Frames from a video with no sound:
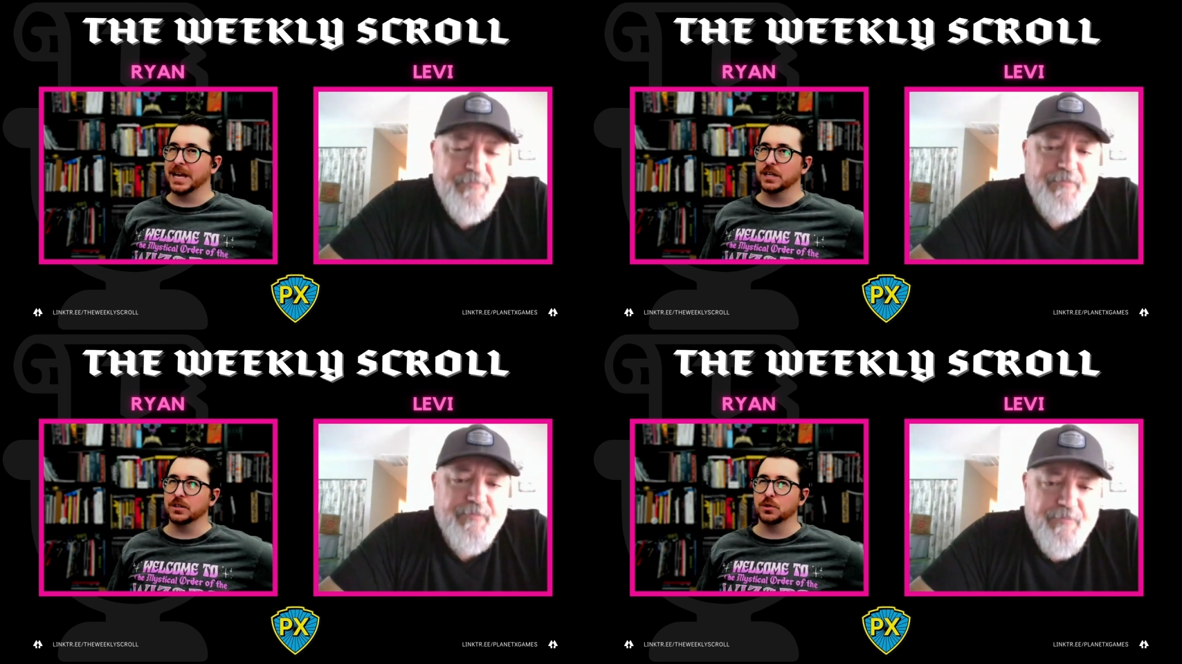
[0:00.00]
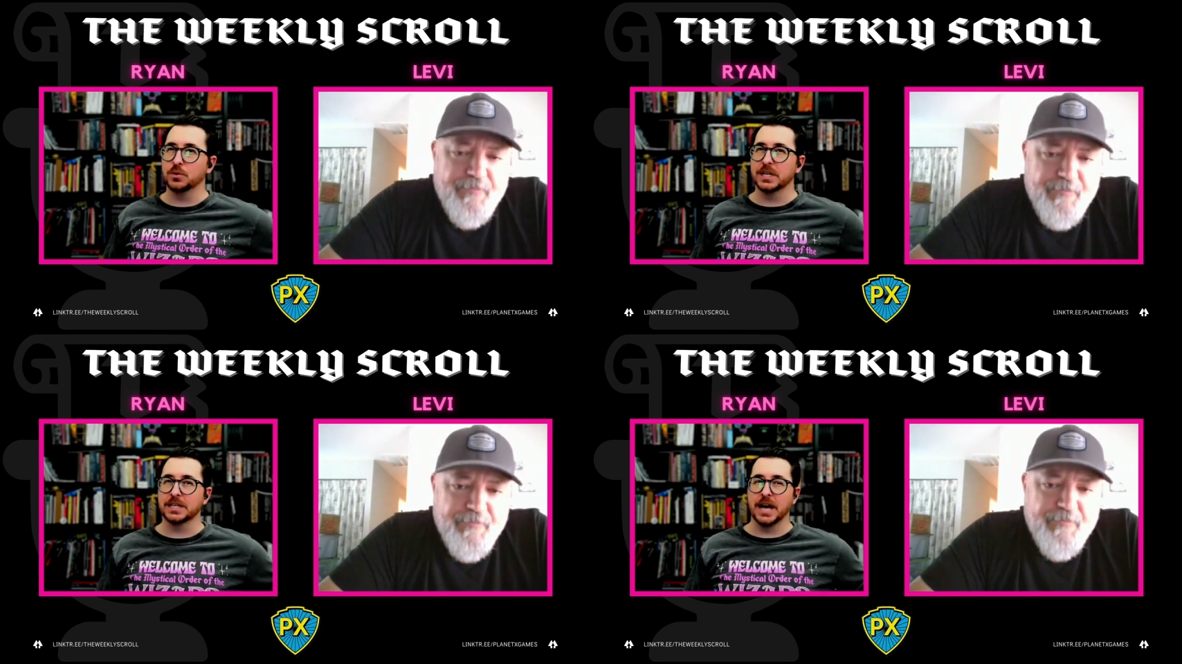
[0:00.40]
Speaker 1: that
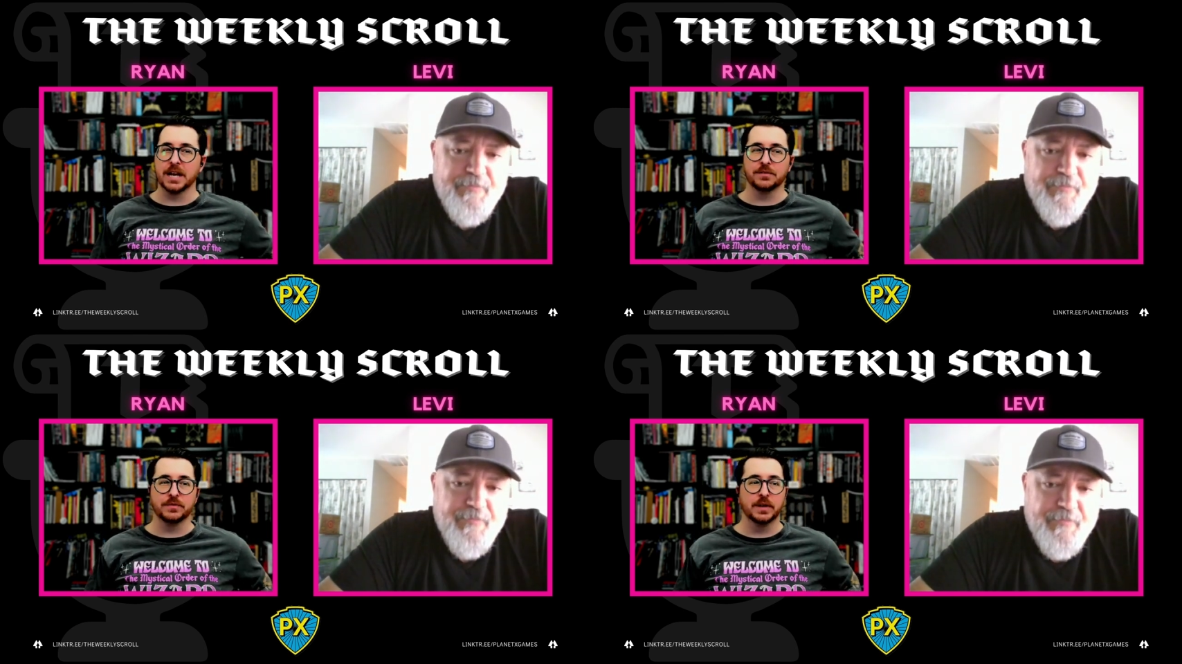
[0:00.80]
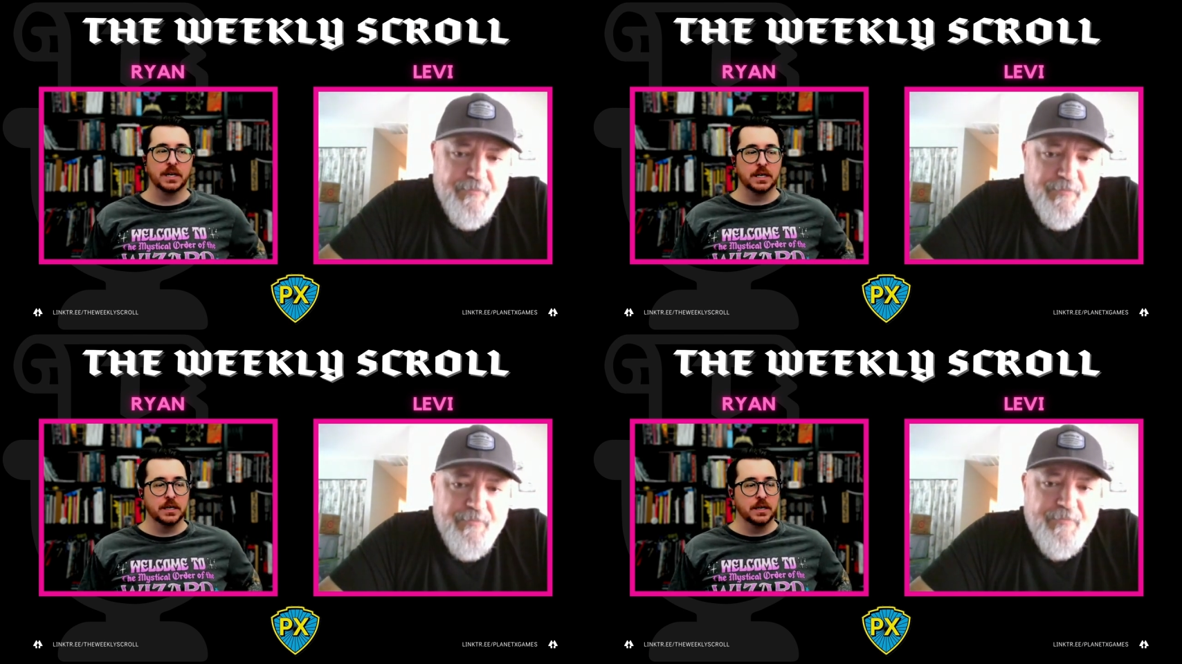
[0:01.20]
you can kind of
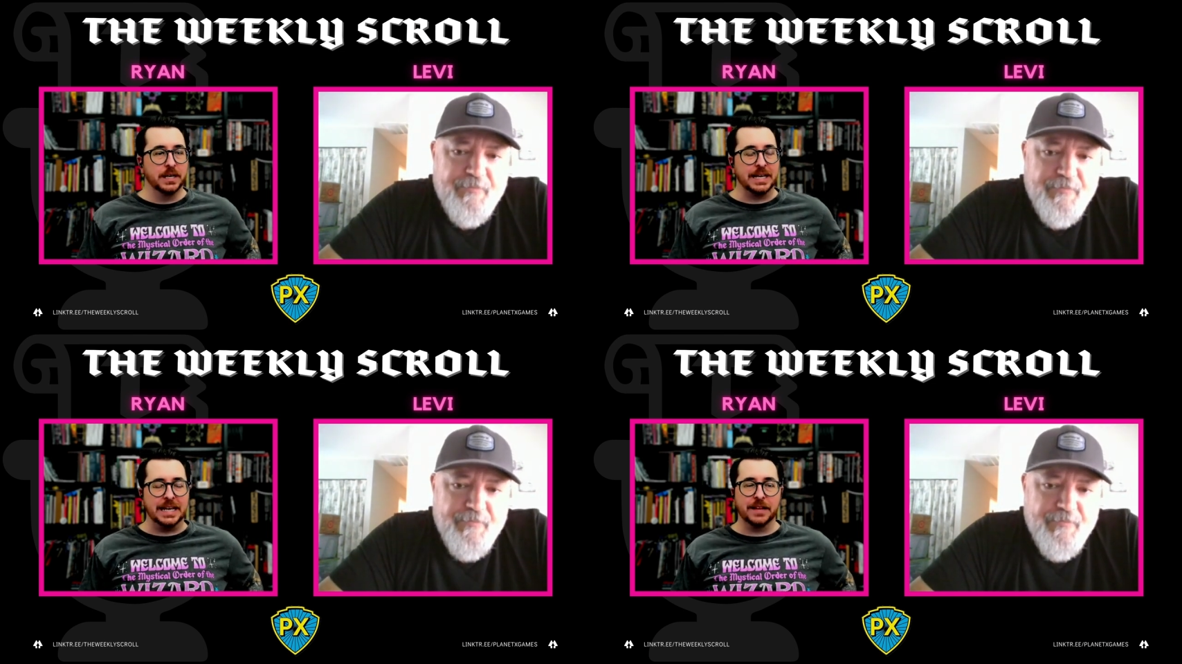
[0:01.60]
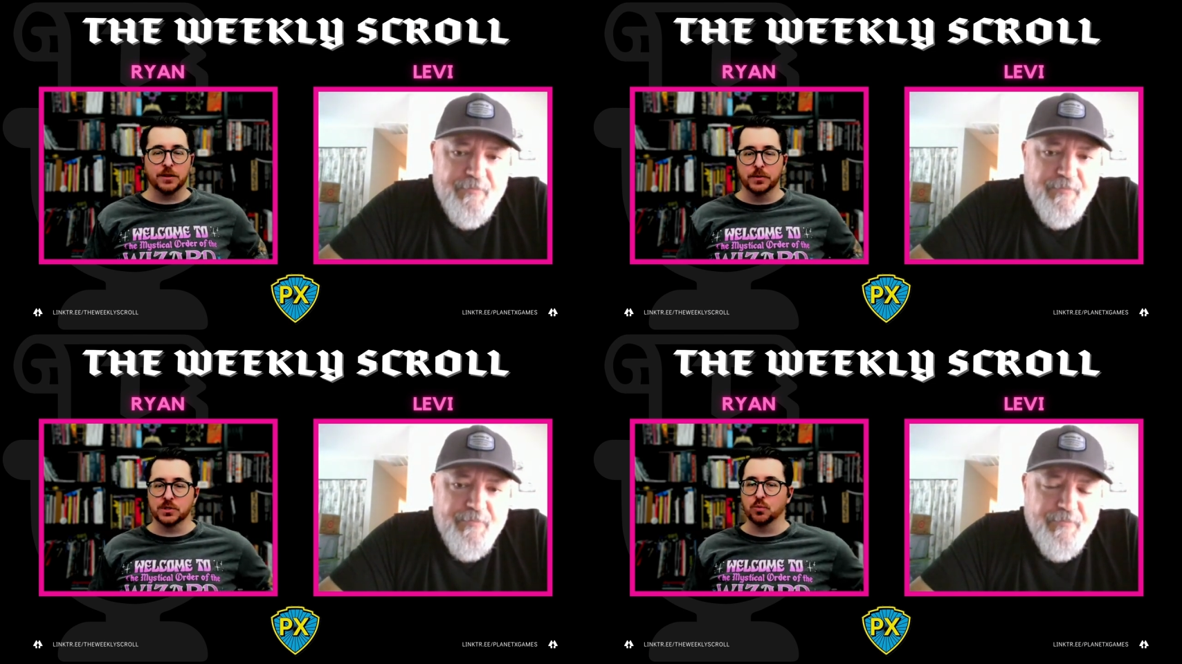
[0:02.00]

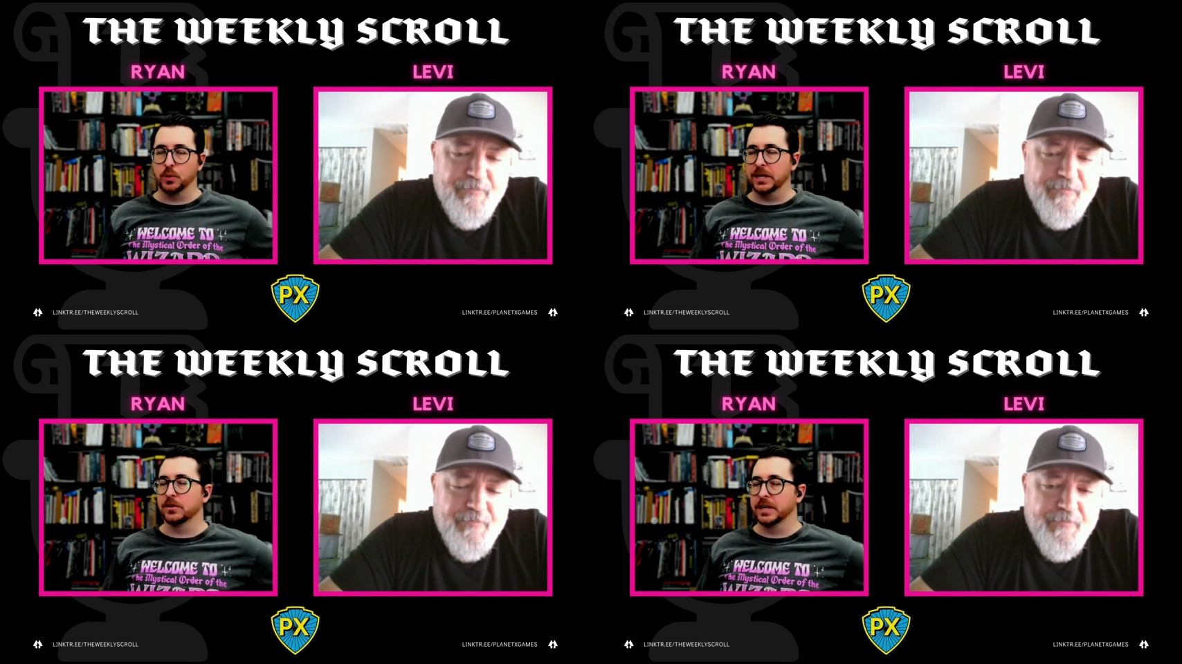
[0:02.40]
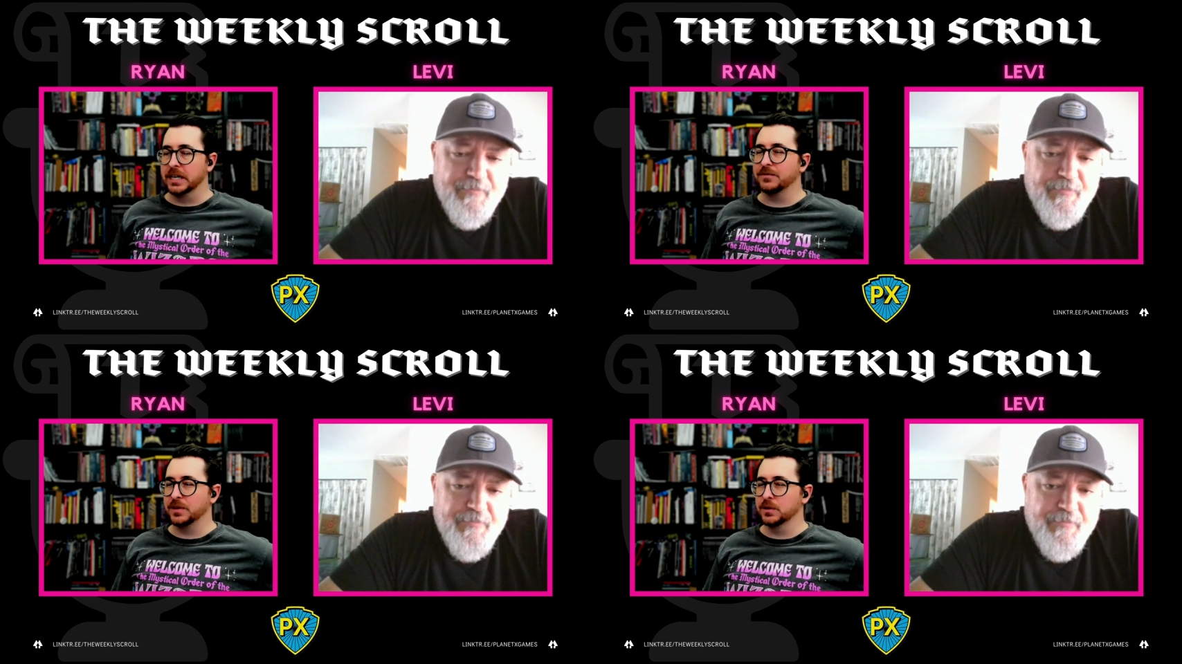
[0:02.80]
get the most
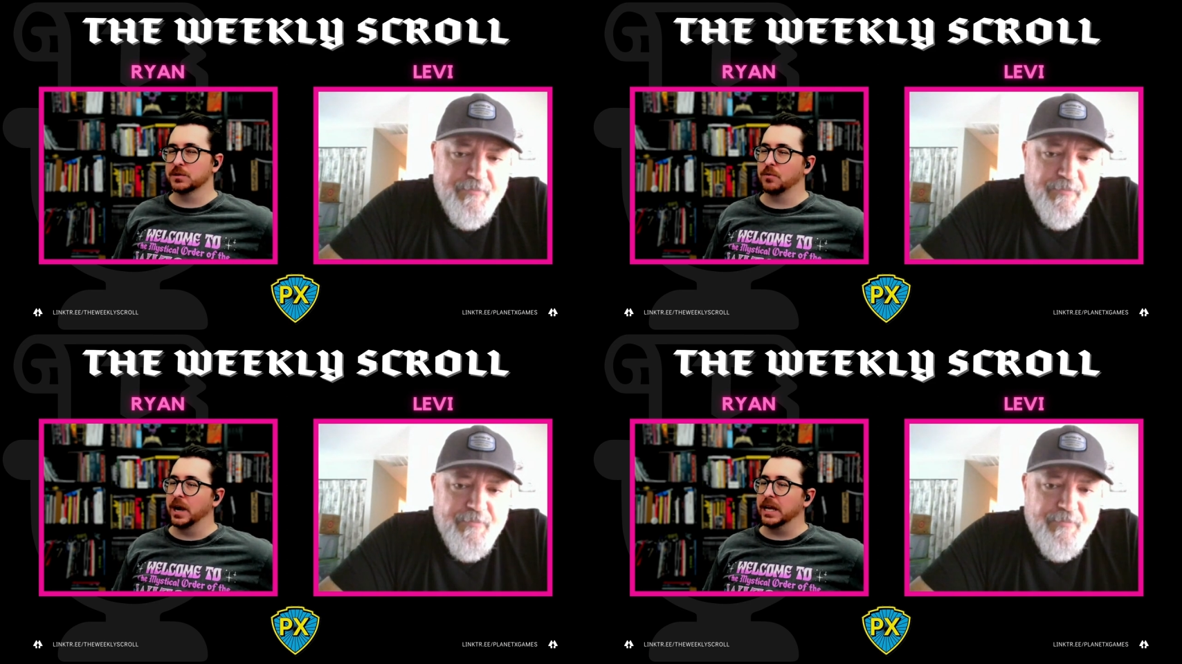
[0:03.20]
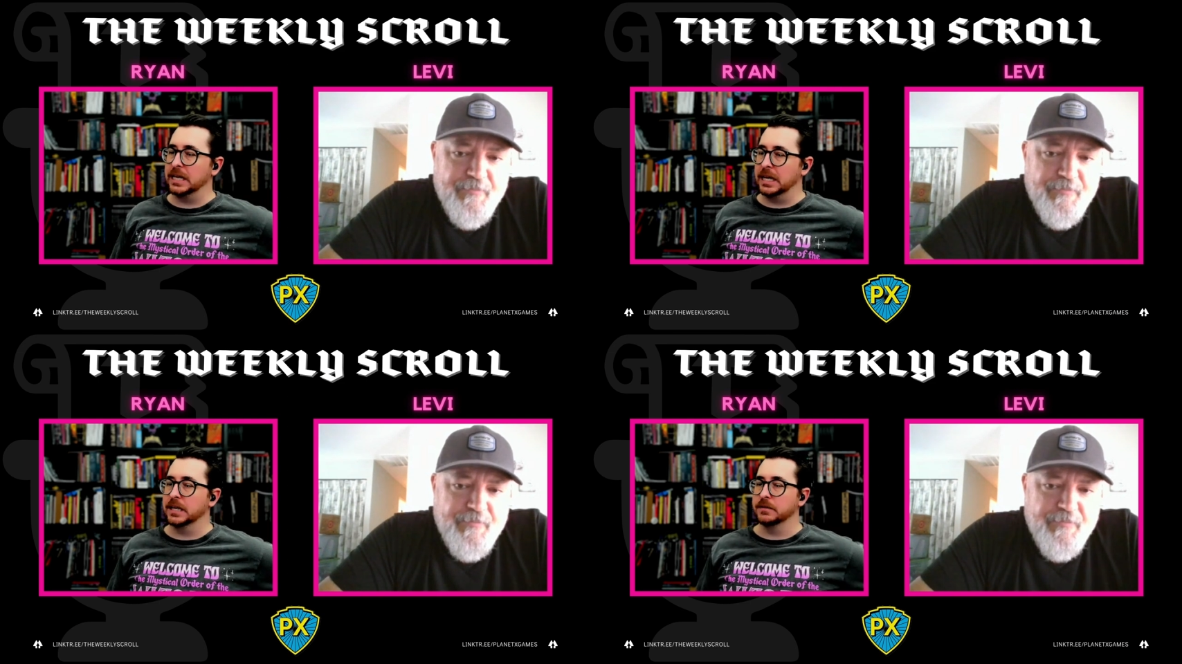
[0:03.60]
weird and it feels
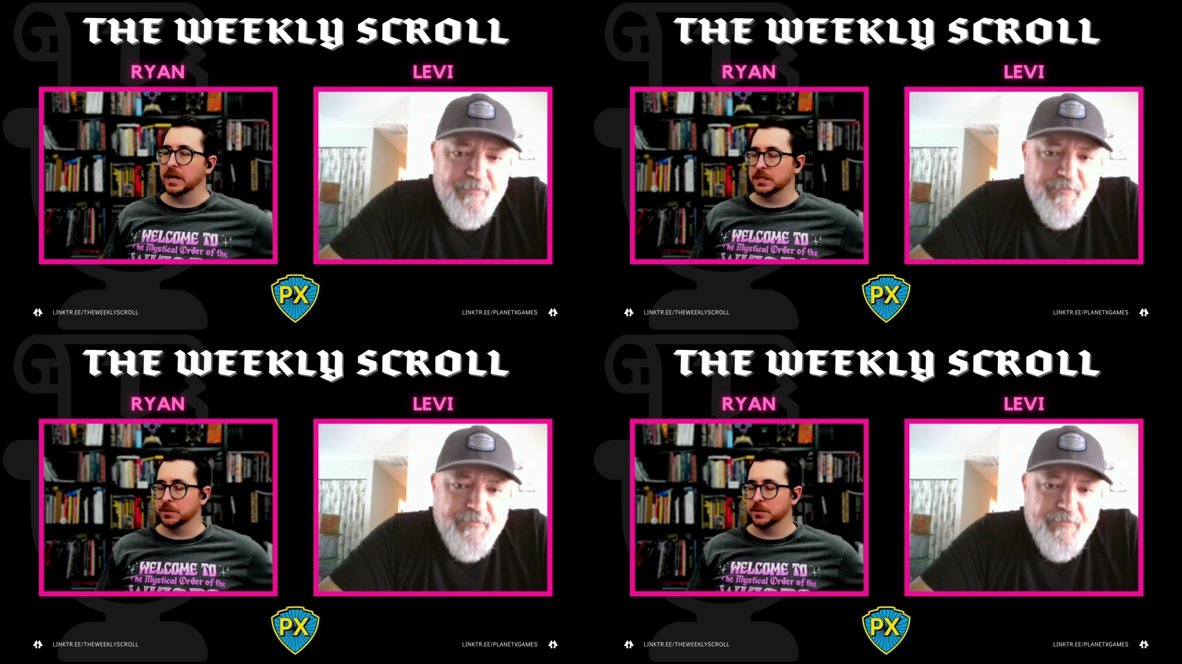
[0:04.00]
right in,